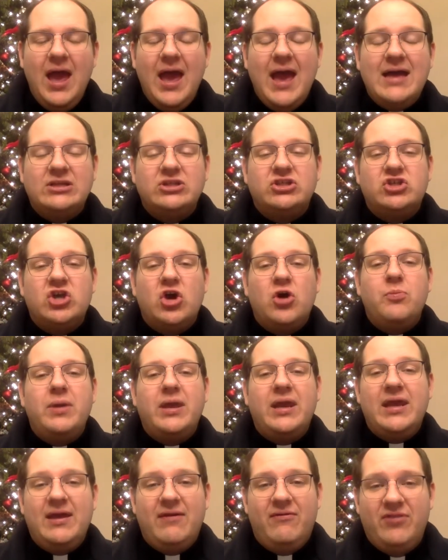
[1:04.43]
And so
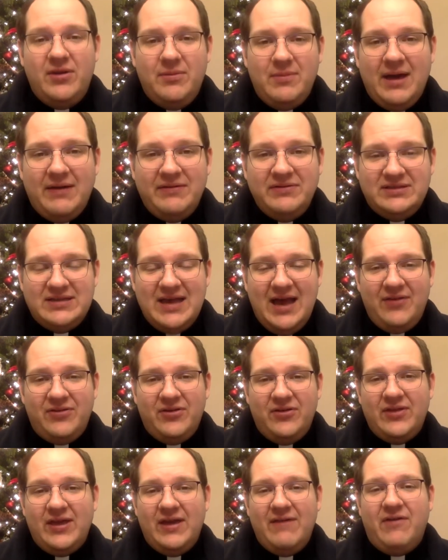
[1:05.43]
many of them have said
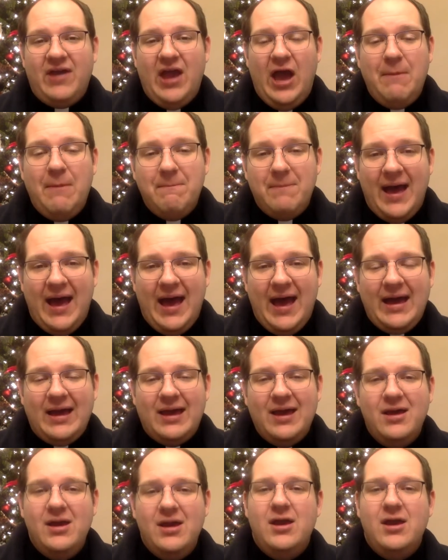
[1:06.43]
that they've come back